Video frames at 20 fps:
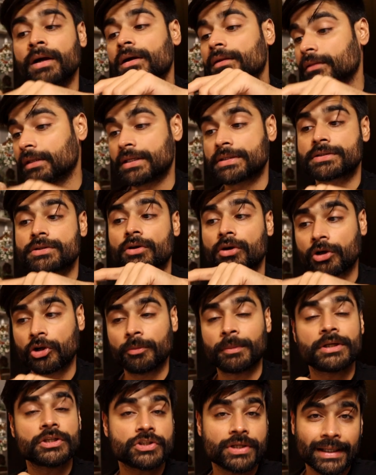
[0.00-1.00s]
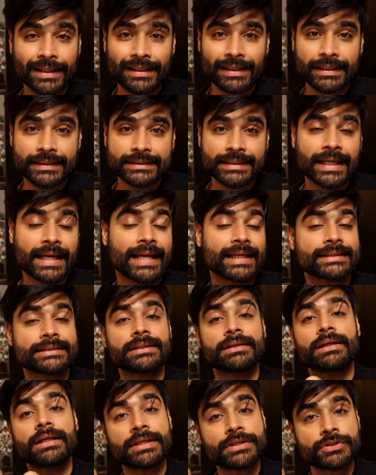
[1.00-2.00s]
This document checklist has the
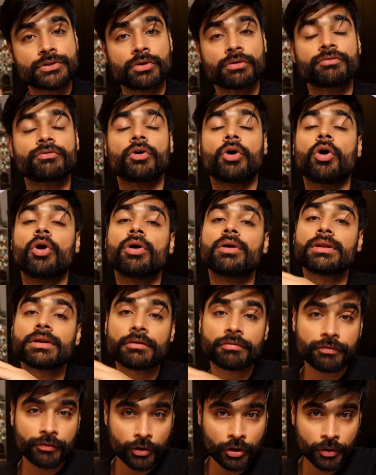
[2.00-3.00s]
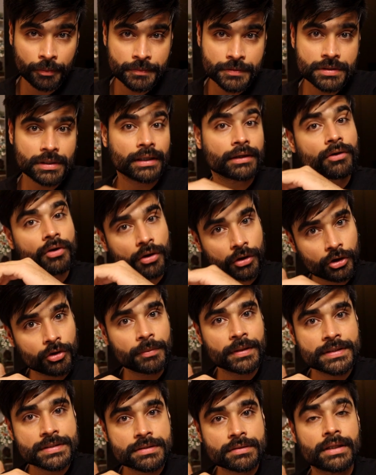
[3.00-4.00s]
list of all the forms and
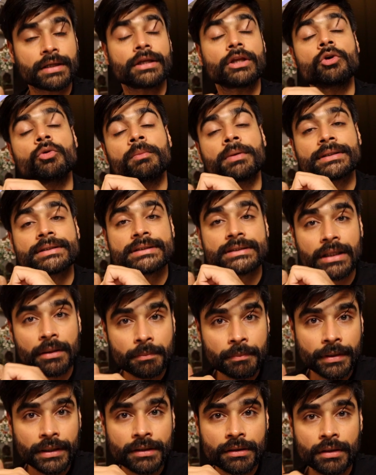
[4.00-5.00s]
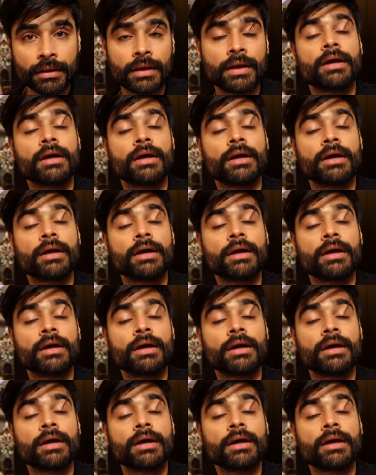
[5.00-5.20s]
documents that you must submit